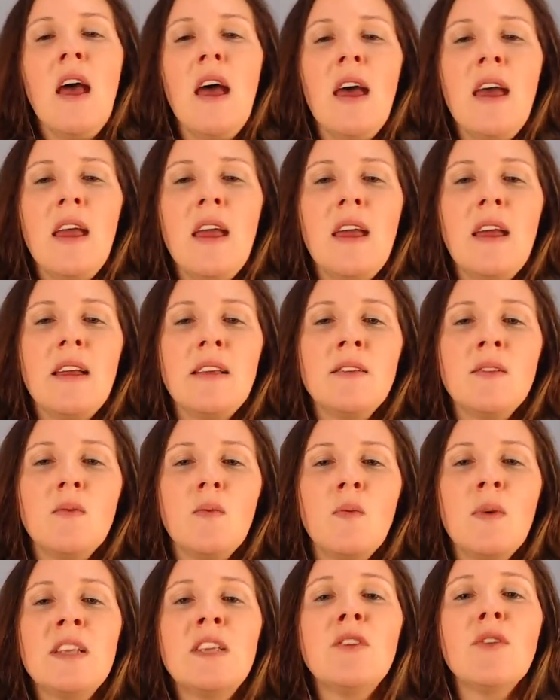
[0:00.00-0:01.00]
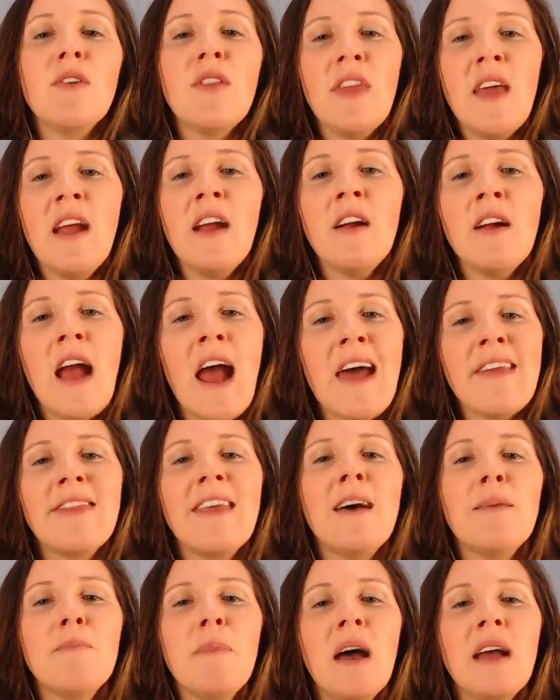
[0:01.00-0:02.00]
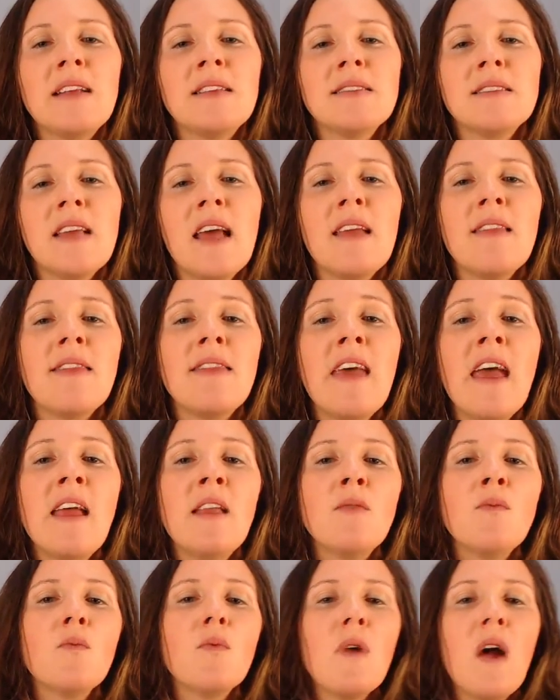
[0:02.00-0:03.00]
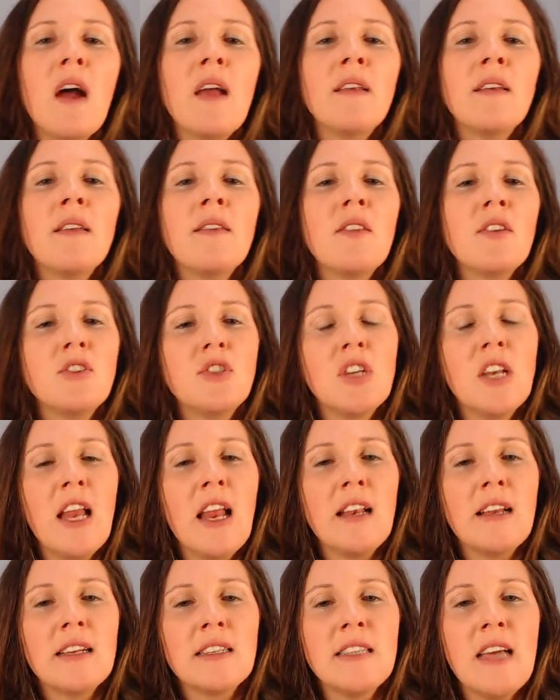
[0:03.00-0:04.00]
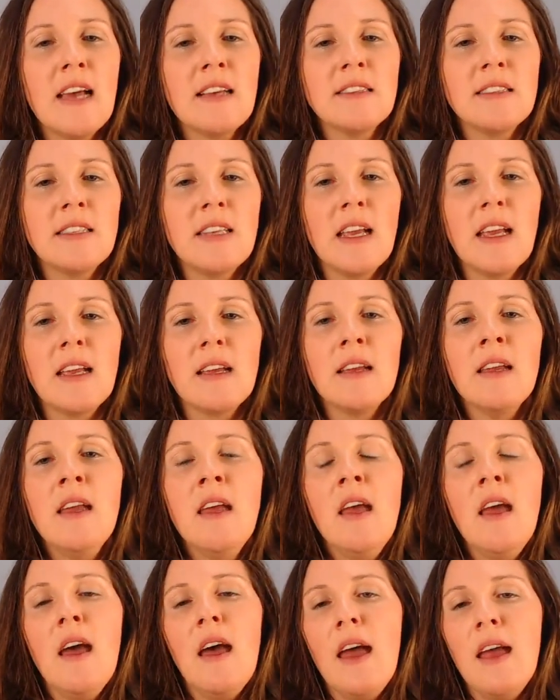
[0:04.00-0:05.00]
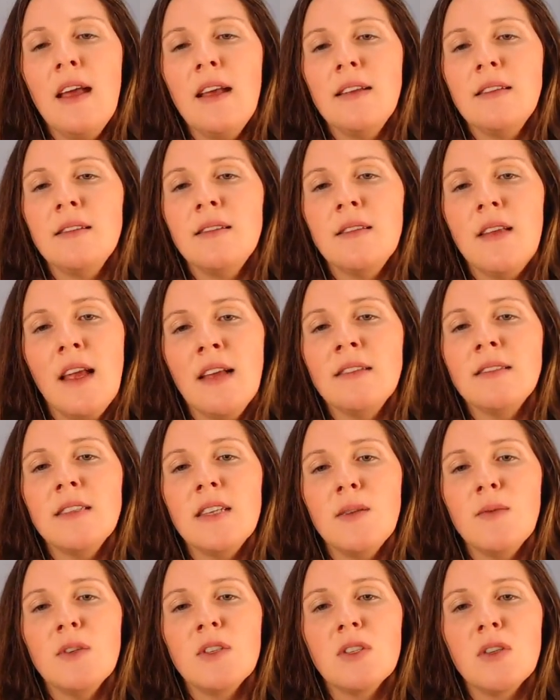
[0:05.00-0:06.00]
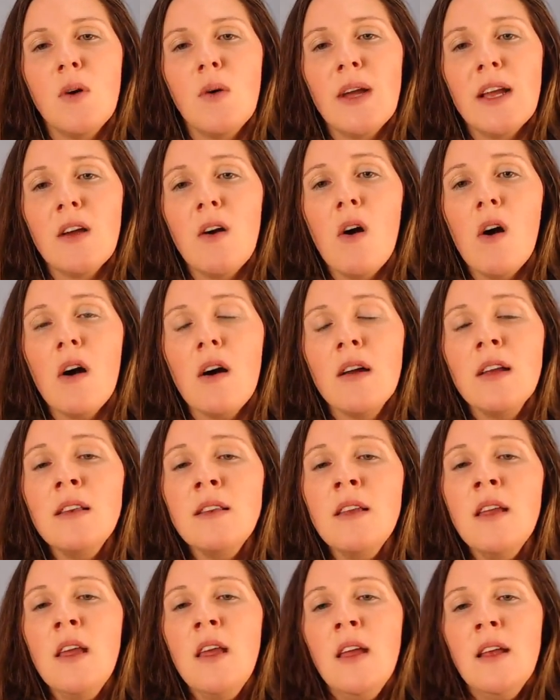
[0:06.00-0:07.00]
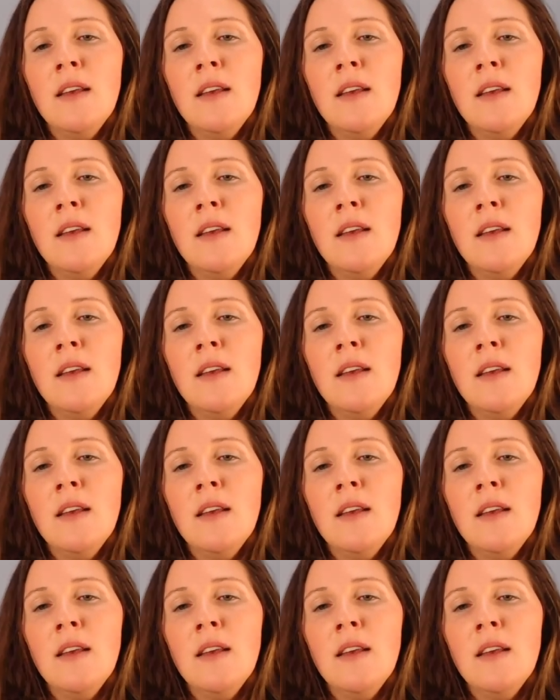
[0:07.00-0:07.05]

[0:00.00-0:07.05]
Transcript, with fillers: And when you're there at that mindset, then run the genetic testing and see what's going on.